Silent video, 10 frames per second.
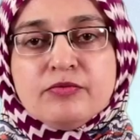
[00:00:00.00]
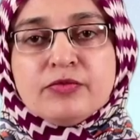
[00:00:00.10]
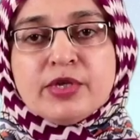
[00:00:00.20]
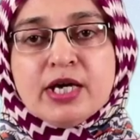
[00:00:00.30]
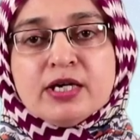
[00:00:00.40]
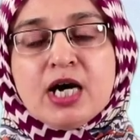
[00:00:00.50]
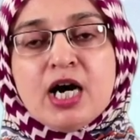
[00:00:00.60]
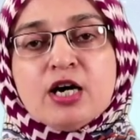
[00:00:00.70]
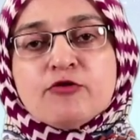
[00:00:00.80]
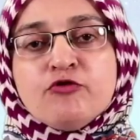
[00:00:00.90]
There
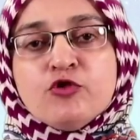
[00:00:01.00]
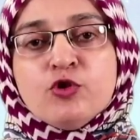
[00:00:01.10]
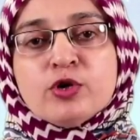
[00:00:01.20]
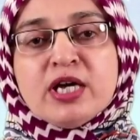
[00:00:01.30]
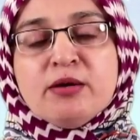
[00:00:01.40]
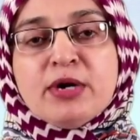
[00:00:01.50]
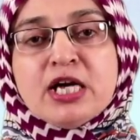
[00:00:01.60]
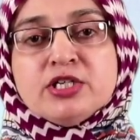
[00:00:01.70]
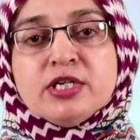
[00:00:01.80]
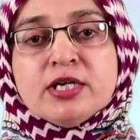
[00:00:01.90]
are four
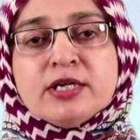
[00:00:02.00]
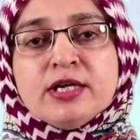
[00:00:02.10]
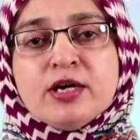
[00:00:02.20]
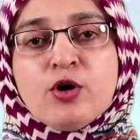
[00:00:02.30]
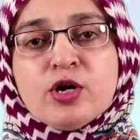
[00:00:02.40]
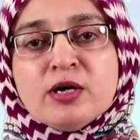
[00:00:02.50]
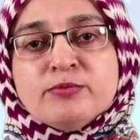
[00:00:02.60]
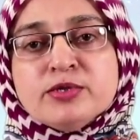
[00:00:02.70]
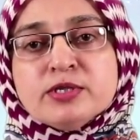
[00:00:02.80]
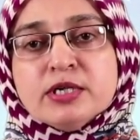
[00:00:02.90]
imaginary
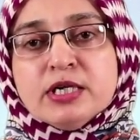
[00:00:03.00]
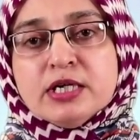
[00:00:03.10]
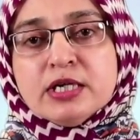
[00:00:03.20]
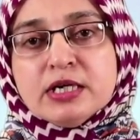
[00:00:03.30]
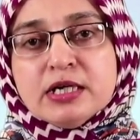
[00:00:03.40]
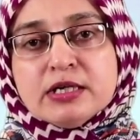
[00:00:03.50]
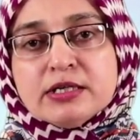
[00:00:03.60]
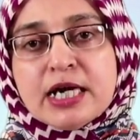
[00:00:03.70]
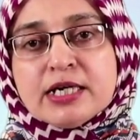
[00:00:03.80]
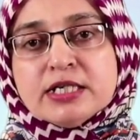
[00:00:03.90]
columns
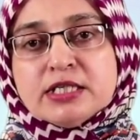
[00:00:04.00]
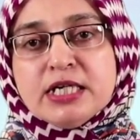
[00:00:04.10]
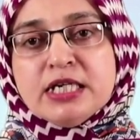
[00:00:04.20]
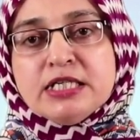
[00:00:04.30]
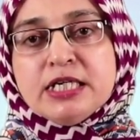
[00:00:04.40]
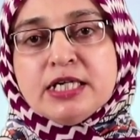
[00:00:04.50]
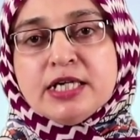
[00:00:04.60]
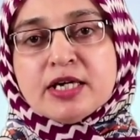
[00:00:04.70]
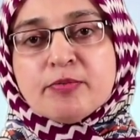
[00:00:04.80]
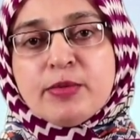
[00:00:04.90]
that is
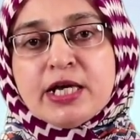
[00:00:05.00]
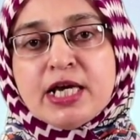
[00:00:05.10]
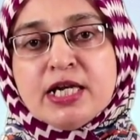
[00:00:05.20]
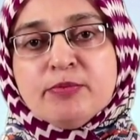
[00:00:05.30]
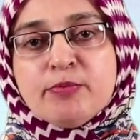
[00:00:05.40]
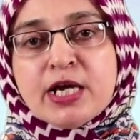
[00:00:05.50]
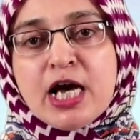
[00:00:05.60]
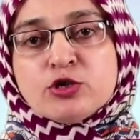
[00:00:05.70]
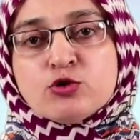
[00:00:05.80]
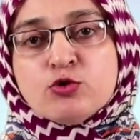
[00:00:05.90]
interior plain,
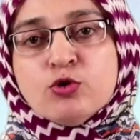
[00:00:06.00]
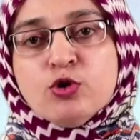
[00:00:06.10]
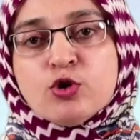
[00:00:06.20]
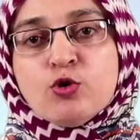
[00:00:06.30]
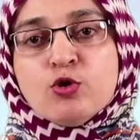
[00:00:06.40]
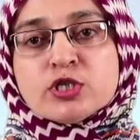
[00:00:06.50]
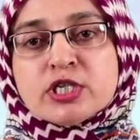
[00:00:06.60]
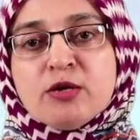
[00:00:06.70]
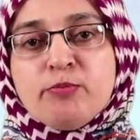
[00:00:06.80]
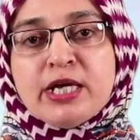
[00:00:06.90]
plateau,
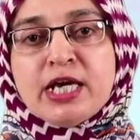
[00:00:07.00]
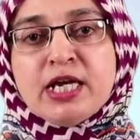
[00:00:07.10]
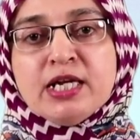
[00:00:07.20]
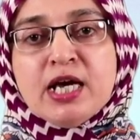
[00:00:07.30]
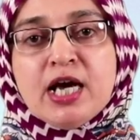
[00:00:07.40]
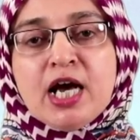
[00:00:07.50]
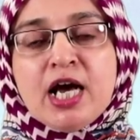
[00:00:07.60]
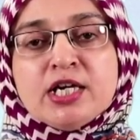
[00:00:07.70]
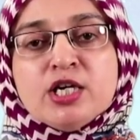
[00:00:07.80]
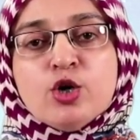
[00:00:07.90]
coastal plain
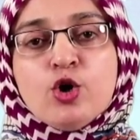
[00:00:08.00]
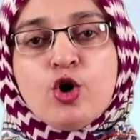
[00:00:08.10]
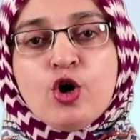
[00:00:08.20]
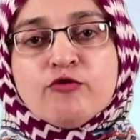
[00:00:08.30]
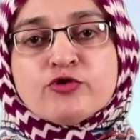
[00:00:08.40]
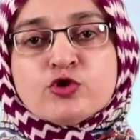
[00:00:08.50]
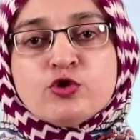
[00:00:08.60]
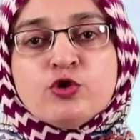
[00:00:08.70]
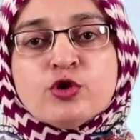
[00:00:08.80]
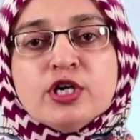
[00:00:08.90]
and
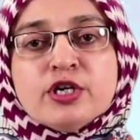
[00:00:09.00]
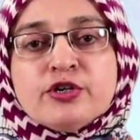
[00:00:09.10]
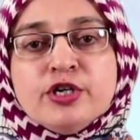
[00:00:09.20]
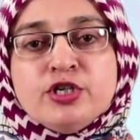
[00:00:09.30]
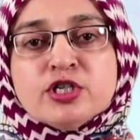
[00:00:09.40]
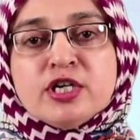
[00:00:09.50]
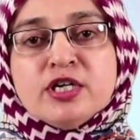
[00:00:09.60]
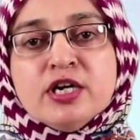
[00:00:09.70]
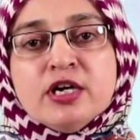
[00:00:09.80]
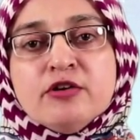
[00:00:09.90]
offshore
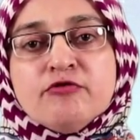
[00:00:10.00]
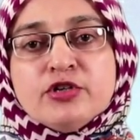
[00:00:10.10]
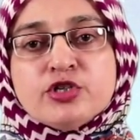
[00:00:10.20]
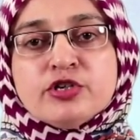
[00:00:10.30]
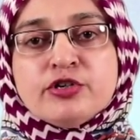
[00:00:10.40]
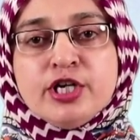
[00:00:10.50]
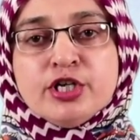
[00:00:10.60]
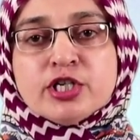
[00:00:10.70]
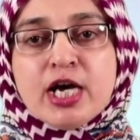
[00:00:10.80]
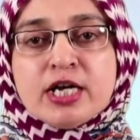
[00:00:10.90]
region which
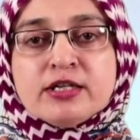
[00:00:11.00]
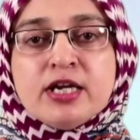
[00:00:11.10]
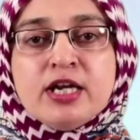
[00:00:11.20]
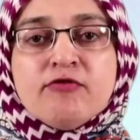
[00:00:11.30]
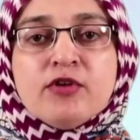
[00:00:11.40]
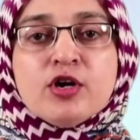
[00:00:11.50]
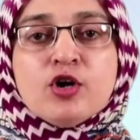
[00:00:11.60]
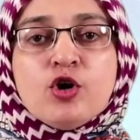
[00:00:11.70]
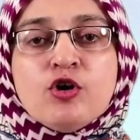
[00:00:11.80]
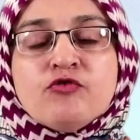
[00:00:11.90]
reach at the level
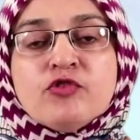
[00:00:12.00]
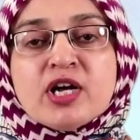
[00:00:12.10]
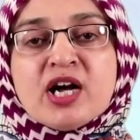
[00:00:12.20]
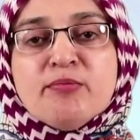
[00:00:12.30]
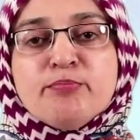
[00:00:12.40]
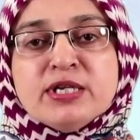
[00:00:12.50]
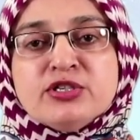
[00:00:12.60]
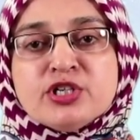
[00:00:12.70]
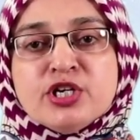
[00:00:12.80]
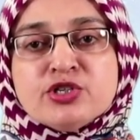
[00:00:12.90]
of
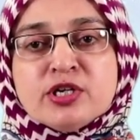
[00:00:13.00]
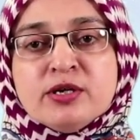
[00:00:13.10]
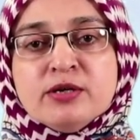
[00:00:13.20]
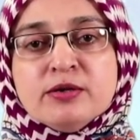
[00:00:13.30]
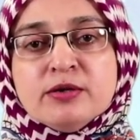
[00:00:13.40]
compensation.